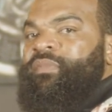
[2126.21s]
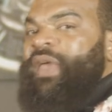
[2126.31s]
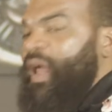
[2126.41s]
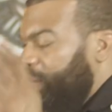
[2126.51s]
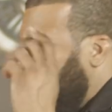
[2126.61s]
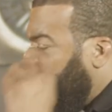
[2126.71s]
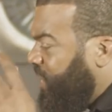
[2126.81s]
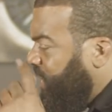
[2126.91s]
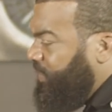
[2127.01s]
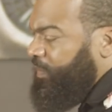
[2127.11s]
Got to be a
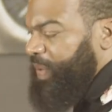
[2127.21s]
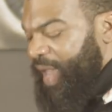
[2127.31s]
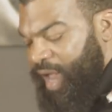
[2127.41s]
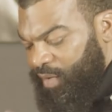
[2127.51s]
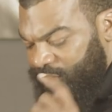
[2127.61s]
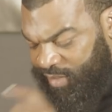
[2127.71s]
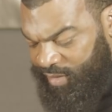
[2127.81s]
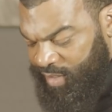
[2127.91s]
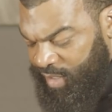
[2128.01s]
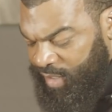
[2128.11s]
good
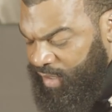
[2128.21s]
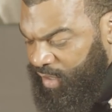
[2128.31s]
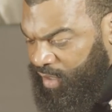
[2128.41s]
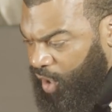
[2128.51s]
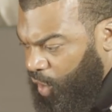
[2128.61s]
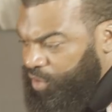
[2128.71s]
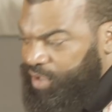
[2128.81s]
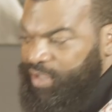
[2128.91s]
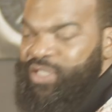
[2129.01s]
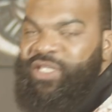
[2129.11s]
parenting,
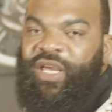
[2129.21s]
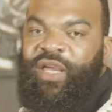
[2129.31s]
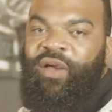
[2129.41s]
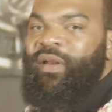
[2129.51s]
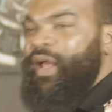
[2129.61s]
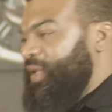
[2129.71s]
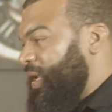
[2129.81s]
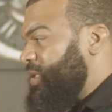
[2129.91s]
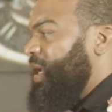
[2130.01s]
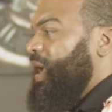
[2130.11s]
coaching skill at
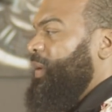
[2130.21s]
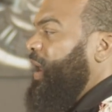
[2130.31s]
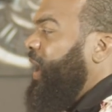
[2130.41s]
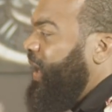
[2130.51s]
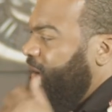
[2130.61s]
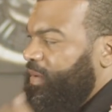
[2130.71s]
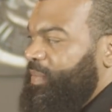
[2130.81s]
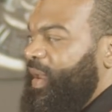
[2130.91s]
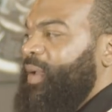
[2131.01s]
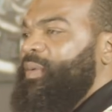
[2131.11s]
that time. Like, hey,
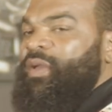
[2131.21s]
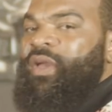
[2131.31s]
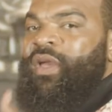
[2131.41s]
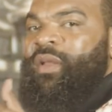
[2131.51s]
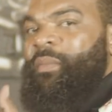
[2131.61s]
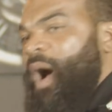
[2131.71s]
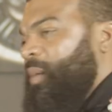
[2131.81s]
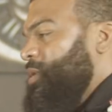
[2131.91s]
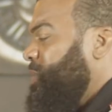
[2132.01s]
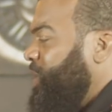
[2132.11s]
the
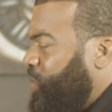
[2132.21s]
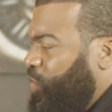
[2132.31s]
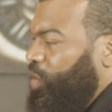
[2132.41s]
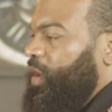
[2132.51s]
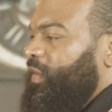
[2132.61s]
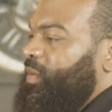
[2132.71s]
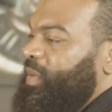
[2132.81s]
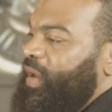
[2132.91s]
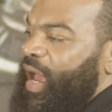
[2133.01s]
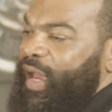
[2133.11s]
mama should be cool enough to
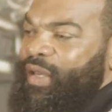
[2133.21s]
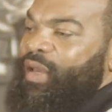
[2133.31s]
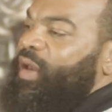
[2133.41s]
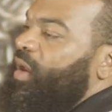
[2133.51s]
be like,